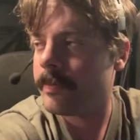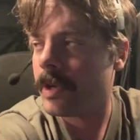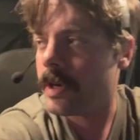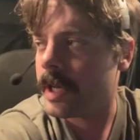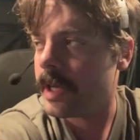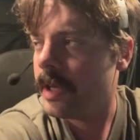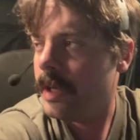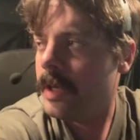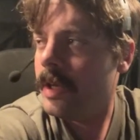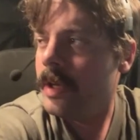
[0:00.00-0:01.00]
Party
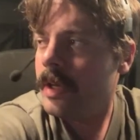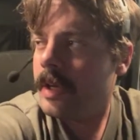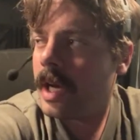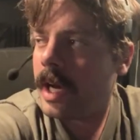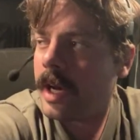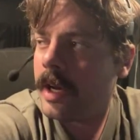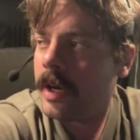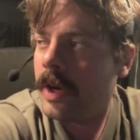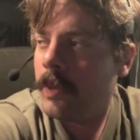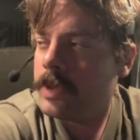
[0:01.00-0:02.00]

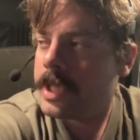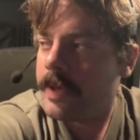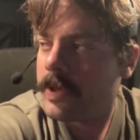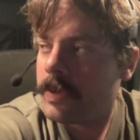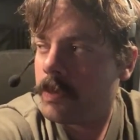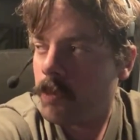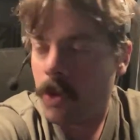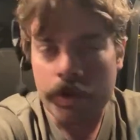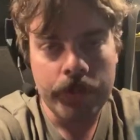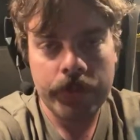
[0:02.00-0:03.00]
was even
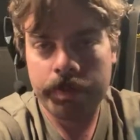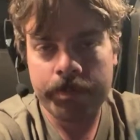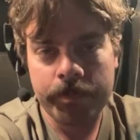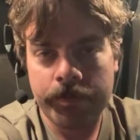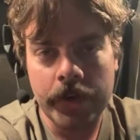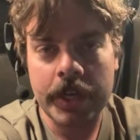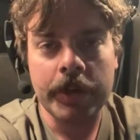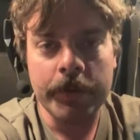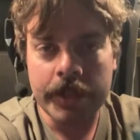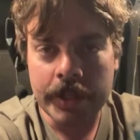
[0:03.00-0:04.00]
worth fucking
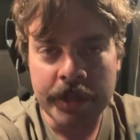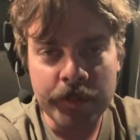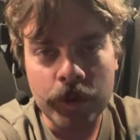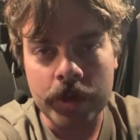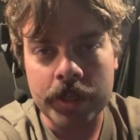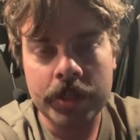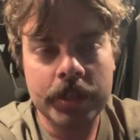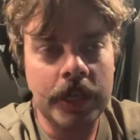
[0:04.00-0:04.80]
with anymore.